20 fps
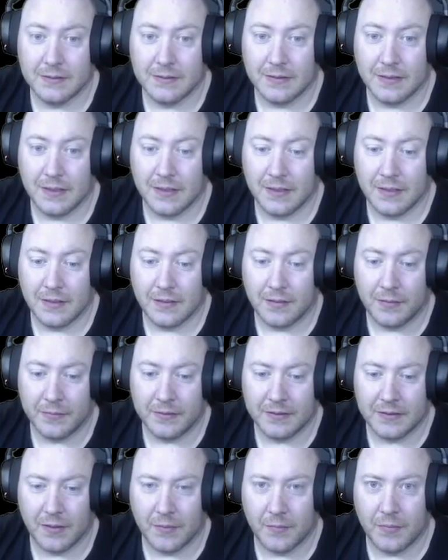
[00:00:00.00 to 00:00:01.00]
And we
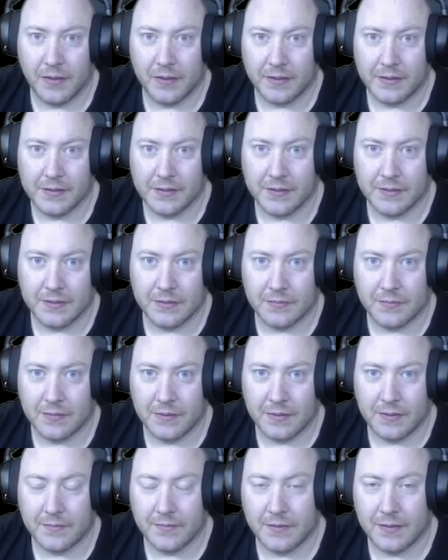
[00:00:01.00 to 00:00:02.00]
saw Pike just
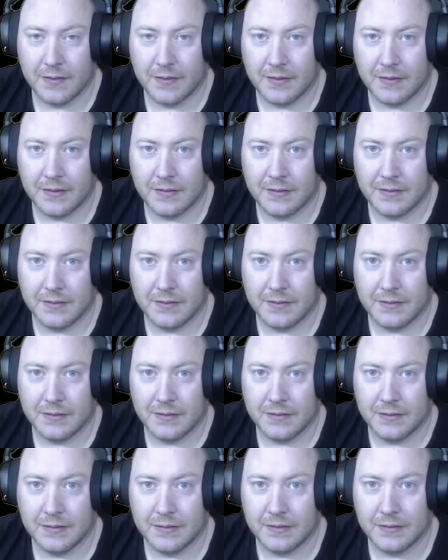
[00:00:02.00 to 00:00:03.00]
arrived at
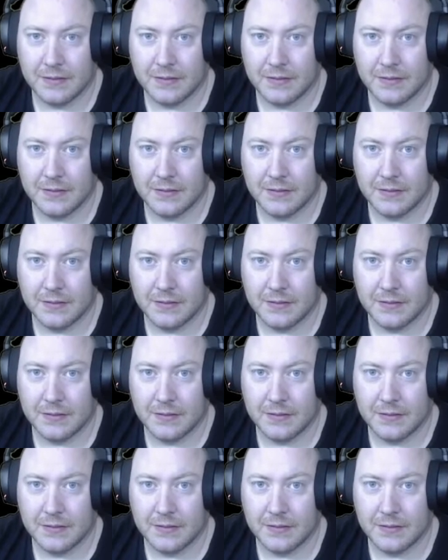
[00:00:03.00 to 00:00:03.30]
the,